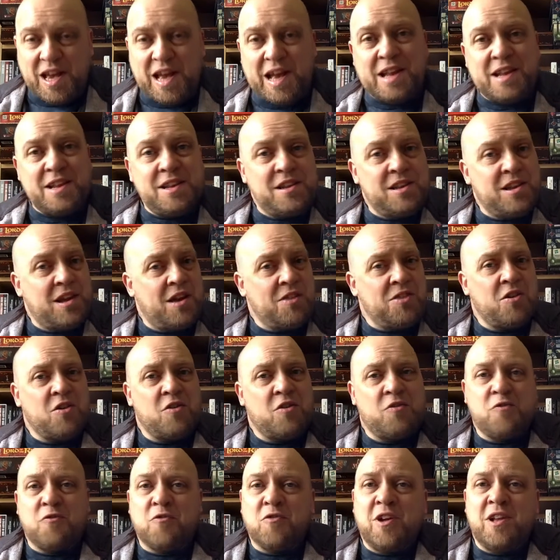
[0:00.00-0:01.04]
and other
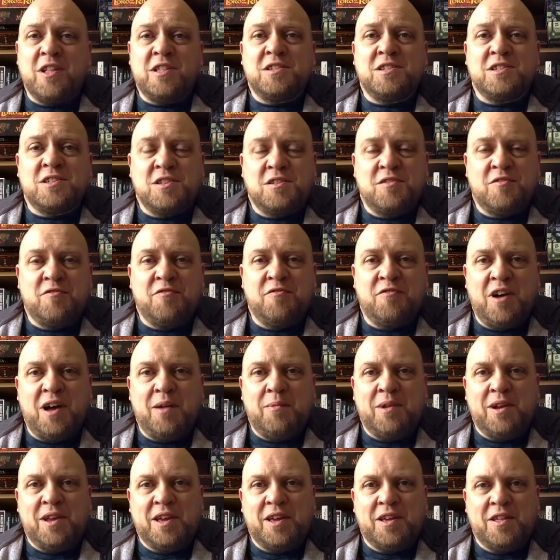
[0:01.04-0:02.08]
friends and
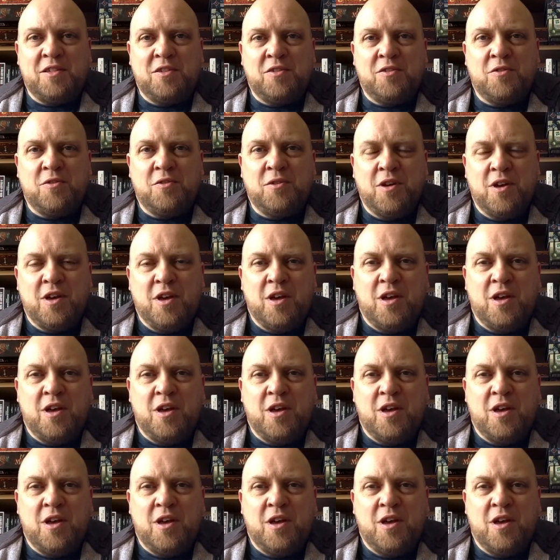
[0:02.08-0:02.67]
family too,